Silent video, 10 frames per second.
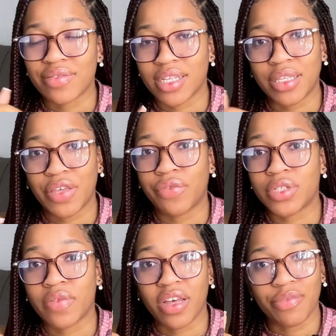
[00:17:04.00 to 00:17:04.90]
after they give
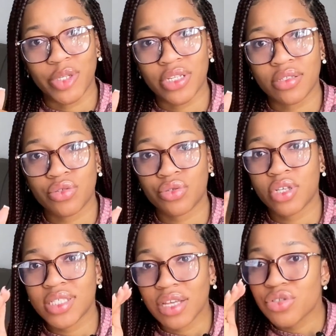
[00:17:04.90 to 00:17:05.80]
45 minutes. So
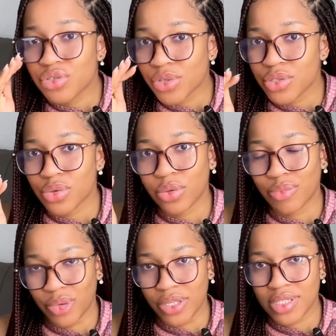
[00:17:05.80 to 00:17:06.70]
just get straight to the
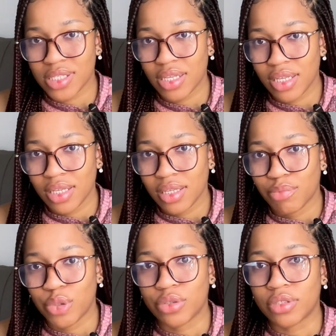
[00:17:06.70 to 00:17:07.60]
point.
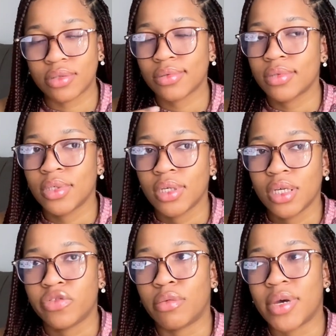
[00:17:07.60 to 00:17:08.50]
Because
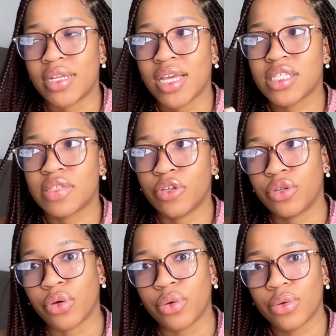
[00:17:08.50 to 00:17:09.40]
on my next
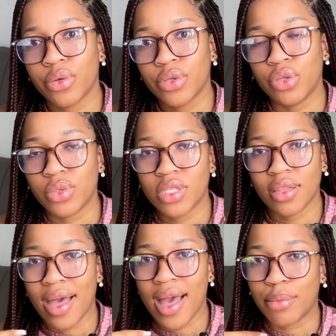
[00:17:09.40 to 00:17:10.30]
video, you see
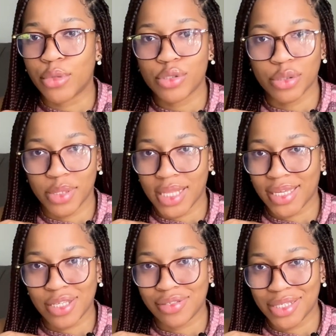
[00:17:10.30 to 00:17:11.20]
that I'm not someone
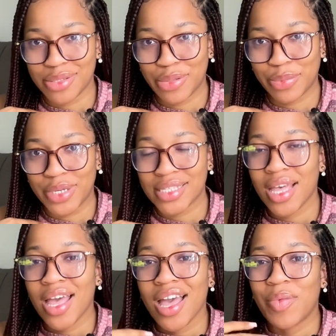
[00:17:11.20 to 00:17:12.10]
that gets straight to the point.
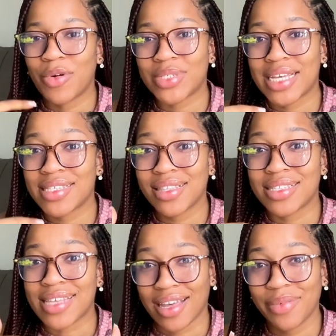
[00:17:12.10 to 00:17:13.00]
But once I see
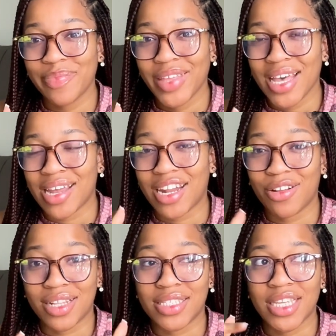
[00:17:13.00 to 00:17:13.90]
the time, and I
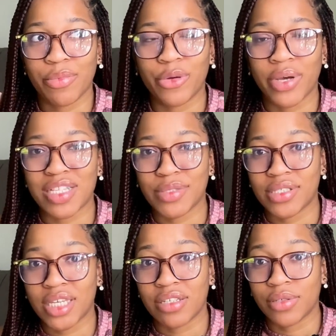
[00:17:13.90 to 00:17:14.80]
know that the time requires me
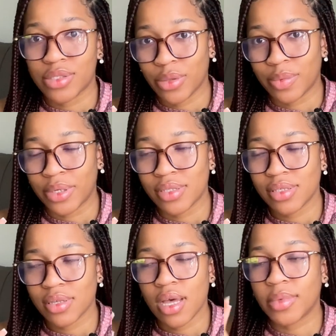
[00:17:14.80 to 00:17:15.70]
to get straight to the
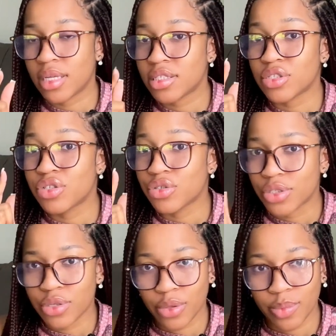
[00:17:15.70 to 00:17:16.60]
point, I'm getting
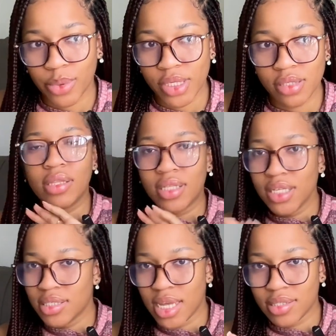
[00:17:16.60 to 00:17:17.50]
straight to the point.
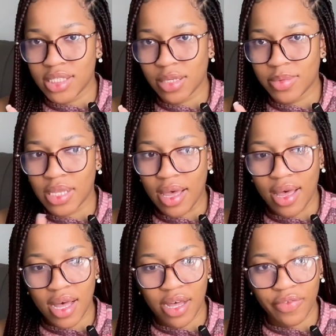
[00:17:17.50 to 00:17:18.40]
These 10 tips that I
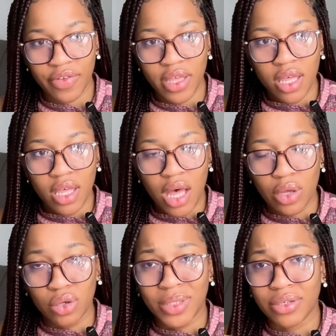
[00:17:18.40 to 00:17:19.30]
have,
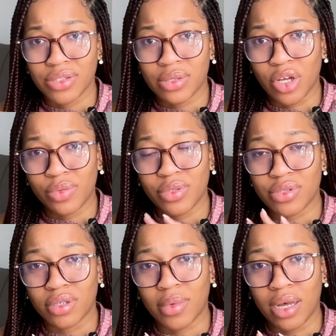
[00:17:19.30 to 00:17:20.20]
I hope they're going to help you
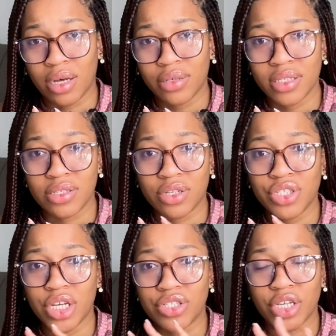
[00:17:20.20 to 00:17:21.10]
somehow. It's
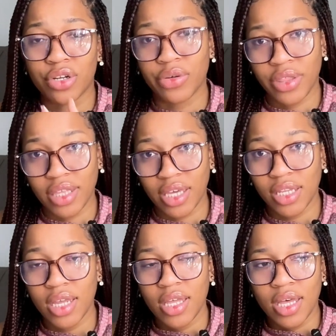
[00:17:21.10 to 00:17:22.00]
such a general
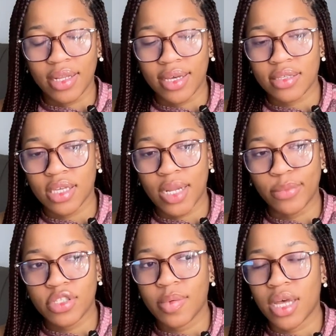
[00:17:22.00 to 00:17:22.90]
thing. Like I said, I'm
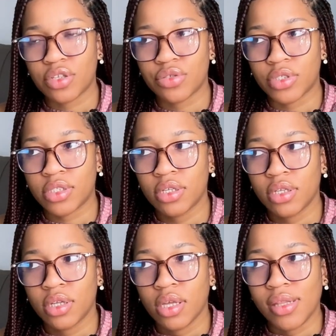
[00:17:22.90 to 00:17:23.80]
going to be answering
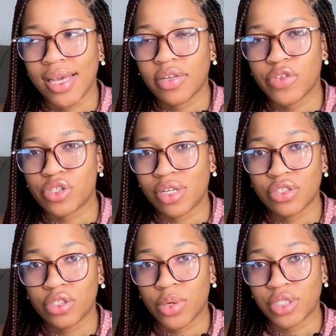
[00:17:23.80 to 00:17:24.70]
like
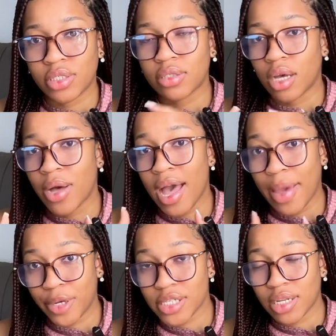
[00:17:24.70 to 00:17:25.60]
physiology questions, how
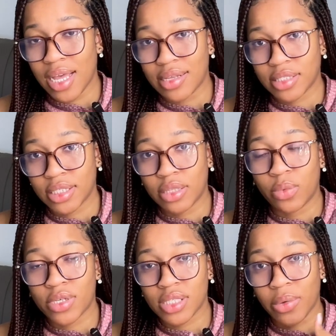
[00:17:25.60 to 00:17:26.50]
I personally answered it,
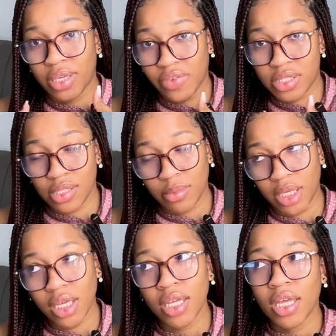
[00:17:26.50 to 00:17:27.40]
the ones that were given to
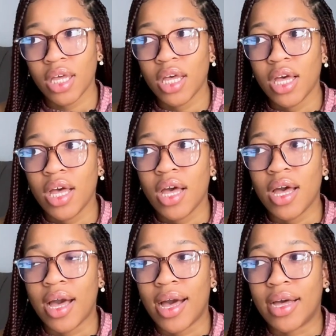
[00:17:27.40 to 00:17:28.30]
me.
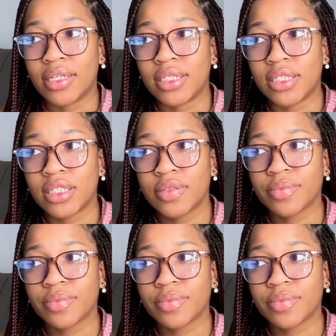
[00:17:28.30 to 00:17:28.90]
And